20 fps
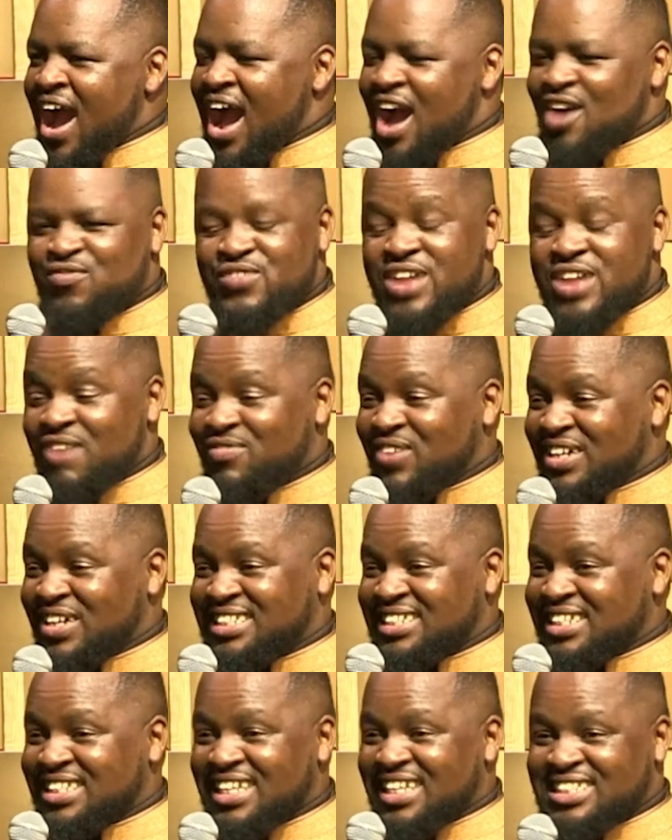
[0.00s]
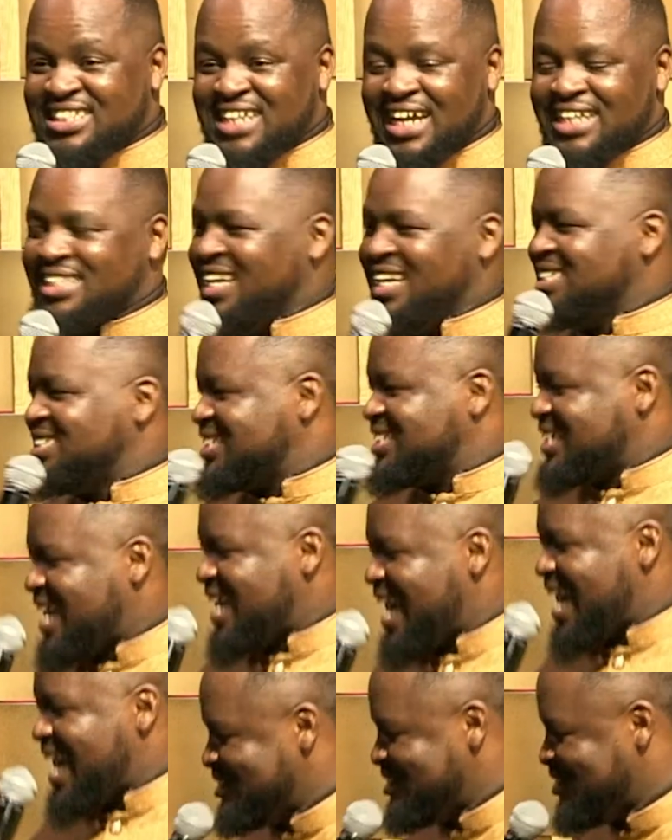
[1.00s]
I've never seen this this
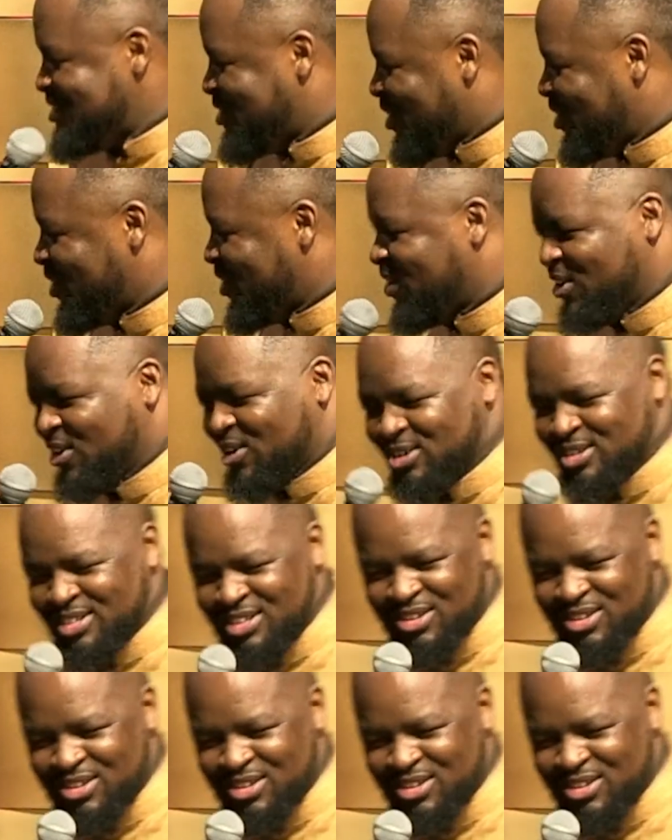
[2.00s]
kind God.